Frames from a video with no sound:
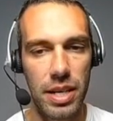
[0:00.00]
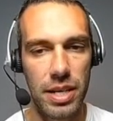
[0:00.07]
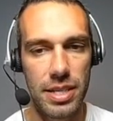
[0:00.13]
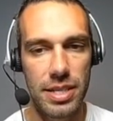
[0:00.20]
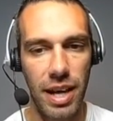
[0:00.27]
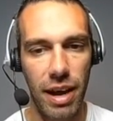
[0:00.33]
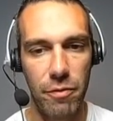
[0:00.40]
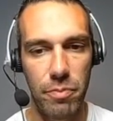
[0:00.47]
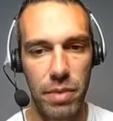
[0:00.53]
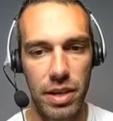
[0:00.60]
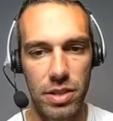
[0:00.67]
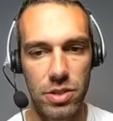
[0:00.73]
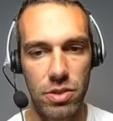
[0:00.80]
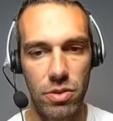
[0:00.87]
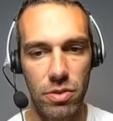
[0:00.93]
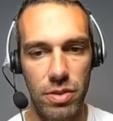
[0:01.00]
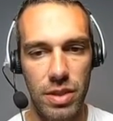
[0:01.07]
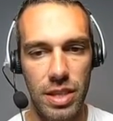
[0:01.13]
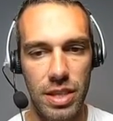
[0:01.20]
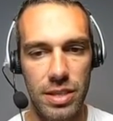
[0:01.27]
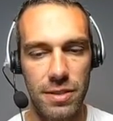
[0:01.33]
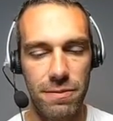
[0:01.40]
but it is half bug,
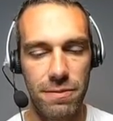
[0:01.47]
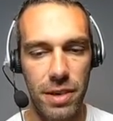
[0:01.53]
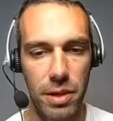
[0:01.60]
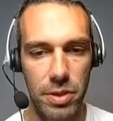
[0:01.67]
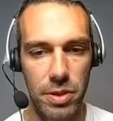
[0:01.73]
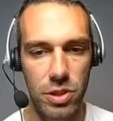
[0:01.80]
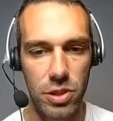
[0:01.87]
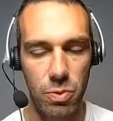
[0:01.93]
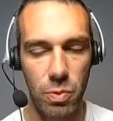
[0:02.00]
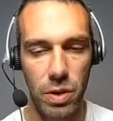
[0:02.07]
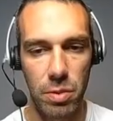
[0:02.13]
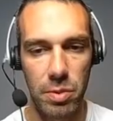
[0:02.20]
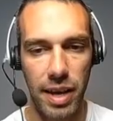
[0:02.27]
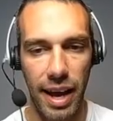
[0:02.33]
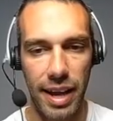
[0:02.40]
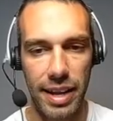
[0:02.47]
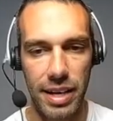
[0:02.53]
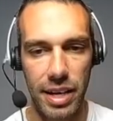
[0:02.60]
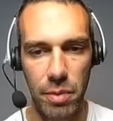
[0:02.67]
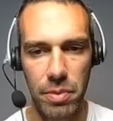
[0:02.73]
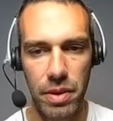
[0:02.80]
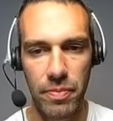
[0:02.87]
so these Fire Punches will be
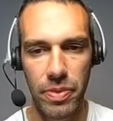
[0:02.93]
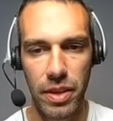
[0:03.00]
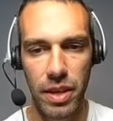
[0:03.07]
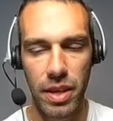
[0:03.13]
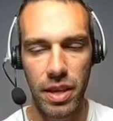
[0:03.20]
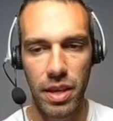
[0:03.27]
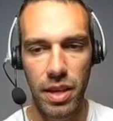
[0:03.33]
adding up.